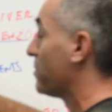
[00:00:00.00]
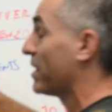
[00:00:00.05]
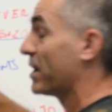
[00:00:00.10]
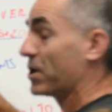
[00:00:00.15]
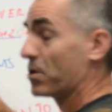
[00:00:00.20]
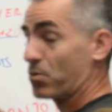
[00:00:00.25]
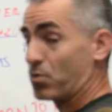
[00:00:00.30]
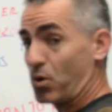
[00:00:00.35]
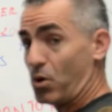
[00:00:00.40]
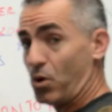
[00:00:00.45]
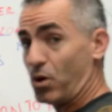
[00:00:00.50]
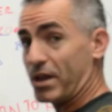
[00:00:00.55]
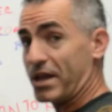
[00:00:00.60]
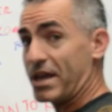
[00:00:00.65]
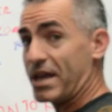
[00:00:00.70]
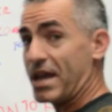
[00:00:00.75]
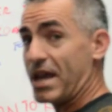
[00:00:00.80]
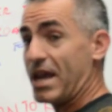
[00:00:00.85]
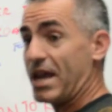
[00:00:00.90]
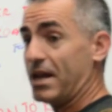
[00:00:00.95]
played a role
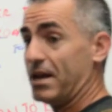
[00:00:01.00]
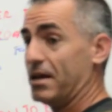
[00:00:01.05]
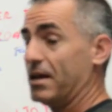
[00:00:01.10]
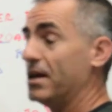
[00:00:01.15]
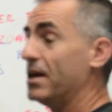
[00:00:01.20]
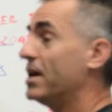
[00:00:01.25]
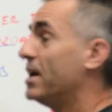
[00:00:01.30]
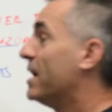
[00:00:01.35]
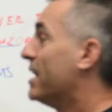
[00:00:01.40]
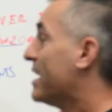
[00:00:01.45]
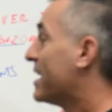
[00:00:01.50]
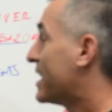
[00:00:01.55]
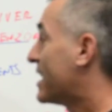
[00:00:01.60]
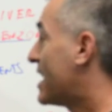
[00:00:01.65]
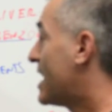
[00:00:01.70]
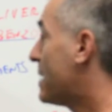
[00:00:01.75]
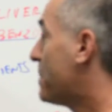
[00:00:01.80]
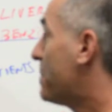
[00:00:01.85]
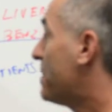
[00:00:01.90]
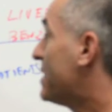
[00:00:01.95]
in
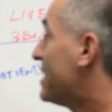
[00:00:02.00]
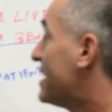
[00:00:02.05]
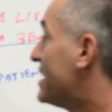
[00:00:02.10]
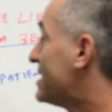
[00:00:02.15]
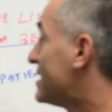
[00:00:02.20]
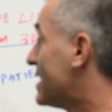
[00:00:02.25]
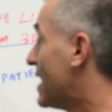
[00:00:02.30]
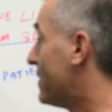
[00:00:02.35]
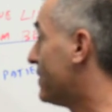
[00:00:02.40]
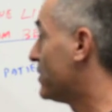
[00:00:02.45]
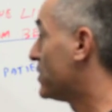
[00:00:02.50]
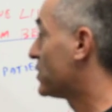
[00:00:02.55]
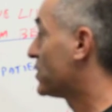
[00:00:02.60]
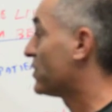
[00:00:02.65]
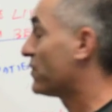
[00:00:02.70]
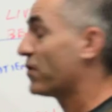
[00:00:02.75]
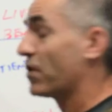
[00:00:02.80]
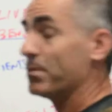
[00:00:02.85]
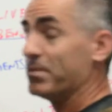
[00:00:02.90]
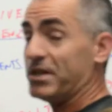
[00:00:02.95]
keeping these levels
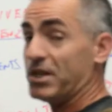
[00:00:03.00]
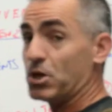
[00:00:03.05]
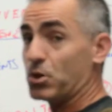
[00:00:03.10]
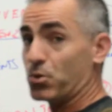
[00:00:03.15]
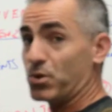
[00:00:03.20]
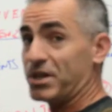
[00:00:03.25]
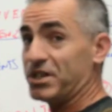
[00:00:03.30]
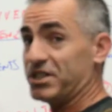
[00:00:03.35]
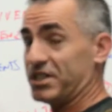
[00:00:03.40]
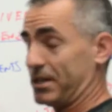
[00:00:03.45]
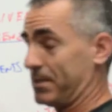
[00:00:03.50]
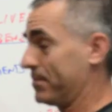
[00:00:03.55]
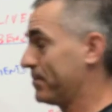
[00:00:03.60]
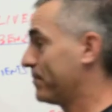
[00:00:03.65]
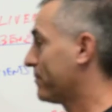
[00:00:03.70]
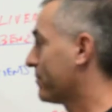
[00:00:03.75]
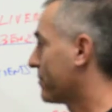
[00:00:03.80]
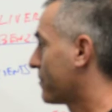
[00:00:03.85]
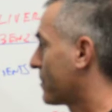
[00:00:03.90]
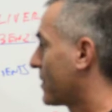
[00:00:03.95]
from decreasing.
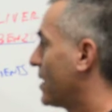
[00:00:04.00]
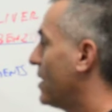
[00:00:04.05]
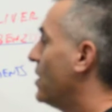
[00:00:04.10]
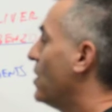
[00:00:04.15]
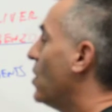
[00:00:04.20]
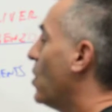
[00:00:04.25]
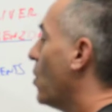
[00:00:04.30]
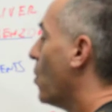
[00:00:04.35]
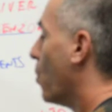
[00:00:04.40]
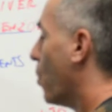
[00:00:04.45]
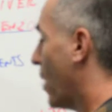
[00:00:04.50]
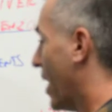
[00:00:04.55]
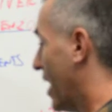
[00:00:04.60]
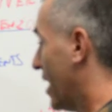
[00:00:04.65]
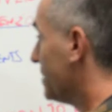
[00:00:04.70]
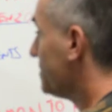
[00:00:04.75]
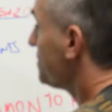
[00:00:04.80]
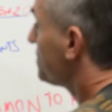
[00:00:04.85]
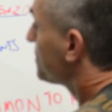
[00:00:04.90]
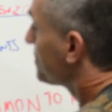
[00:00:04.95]

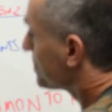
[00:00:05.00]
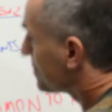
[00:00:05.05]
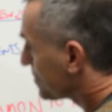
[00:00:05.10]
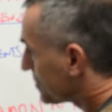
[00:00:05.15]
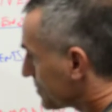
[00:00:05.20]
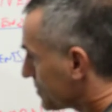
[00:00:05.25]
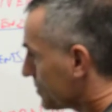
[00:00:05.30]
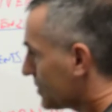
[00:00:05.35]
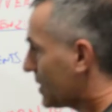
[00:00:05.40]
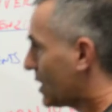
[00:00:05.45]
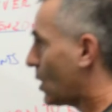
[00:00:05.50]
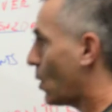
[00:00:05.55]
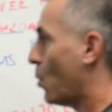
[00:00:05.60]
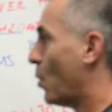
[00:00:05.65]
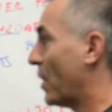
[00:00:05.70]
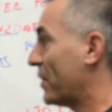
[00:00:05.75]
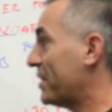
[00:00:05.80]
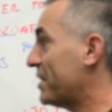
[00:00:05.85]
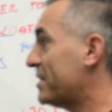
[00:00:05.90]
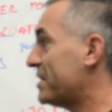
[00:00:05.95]
Well,
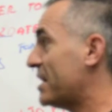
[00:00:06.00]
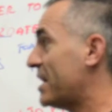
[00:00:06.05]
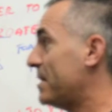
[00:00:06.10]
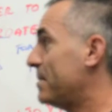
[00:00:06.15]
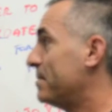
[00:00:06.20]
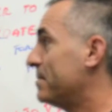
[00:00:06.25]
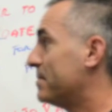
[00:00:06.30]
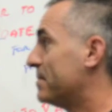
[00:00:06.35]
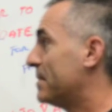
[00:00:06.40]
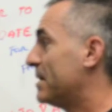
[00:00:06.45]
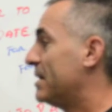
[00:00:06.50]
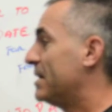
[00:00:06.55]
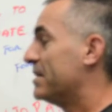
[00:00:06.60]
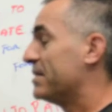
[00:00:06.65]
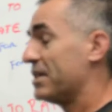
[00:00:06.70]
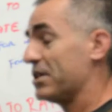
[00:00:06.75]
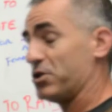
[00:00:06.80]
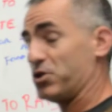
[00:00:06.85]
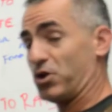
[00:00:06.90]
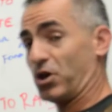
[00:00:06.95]
what they did,
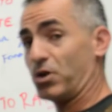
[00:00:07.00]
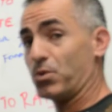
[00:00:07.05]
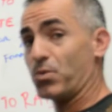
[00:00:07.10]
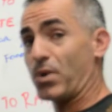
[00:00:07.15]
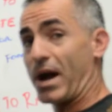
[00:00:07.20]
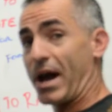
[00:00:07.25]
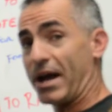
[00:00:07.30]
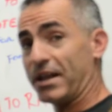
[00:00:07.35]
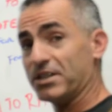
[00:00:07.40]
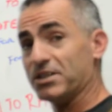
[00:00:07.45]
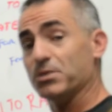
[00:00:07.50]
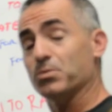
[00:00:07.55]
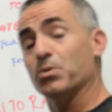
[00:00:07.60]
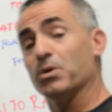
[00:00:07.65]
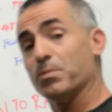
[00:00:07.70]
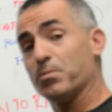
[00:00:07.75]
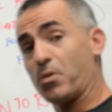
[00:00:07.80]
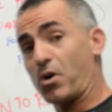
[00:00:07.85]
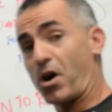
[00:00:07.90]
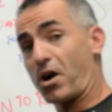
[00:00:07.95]
they took rats
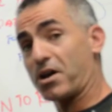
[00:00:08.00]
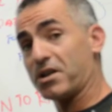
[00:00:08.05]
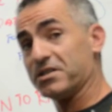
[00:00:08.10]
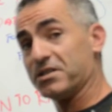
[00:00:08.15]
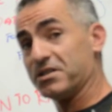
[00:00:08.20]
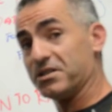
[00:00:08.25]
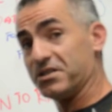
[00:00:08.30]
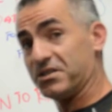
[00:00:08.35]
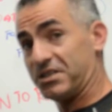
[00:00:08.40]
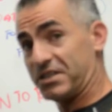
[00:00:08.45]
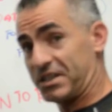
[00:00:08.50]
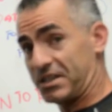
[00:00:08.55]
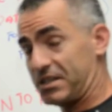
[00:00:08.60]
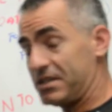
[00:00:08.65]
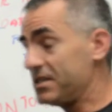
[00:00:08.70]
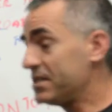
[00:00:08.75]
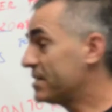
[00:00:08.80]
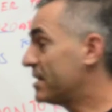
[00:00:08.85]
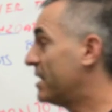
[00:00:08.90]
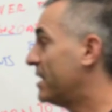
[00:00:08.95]
with Parkinson's
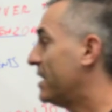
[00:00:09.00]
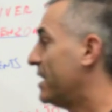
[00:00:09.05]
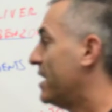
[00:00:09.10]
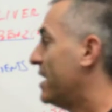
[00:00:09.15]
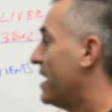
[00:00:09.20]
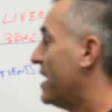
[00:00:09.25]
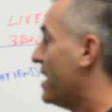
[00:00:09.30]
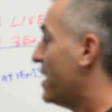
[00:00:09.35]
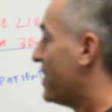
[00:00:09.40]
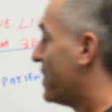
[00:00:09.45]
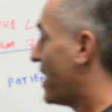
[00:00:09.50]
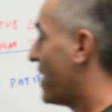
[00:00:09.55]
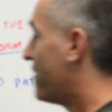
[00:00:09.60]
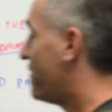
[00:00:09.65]
disease, they